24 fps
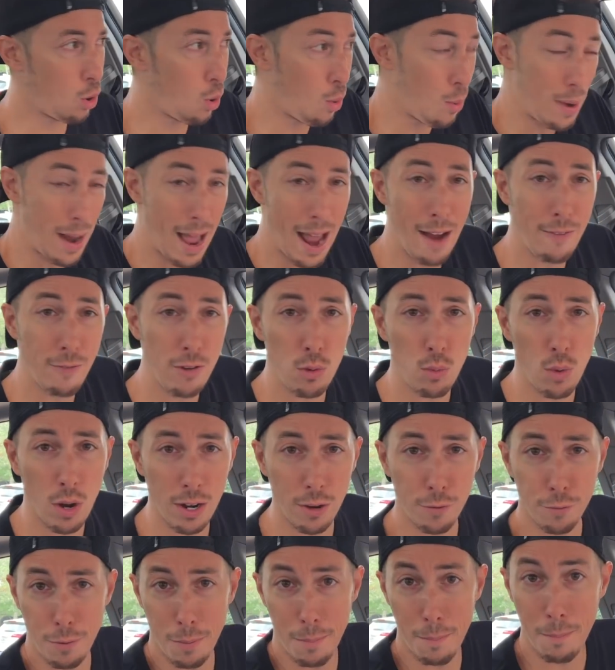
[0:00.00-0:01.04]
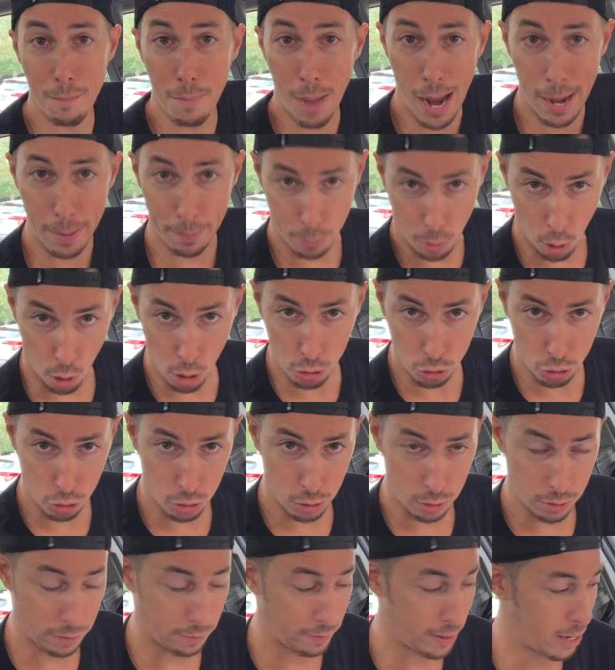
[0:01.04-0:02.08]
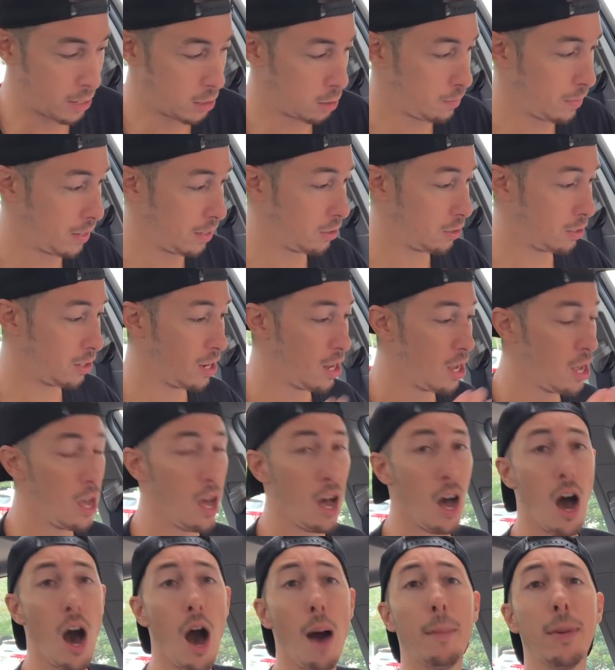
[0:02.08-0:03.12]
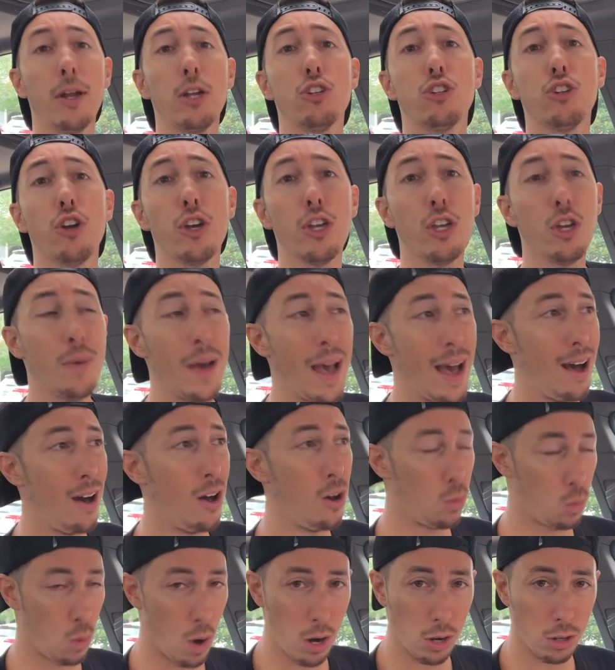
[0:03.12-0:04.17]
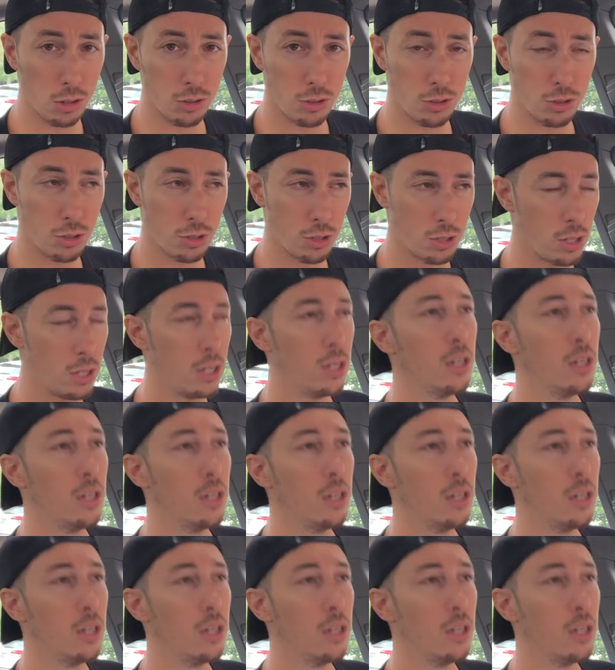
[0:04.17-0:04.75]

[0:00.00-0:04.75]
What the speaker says: on every one of my personal investments. I'm going to show you how it works